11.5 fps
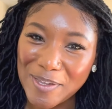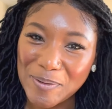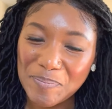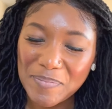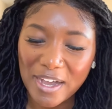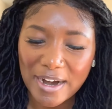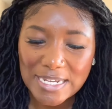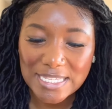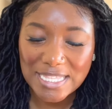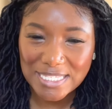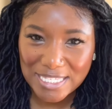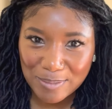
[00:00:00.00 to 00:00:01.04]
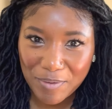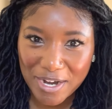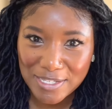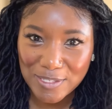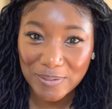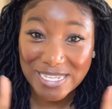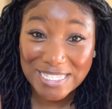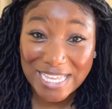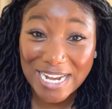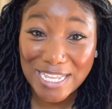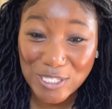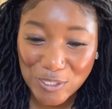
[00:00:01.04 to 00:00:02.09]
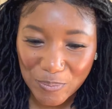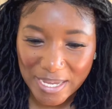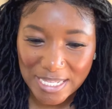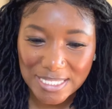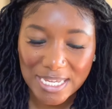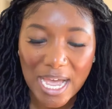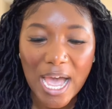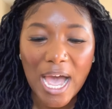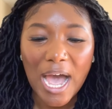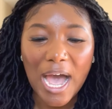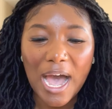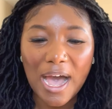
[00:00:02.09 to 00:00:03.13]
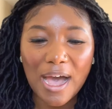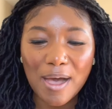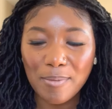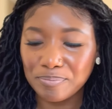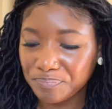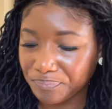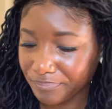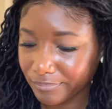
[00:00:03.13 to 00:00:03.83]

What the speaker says: All right, so this is part 2. Let's get into it. Let me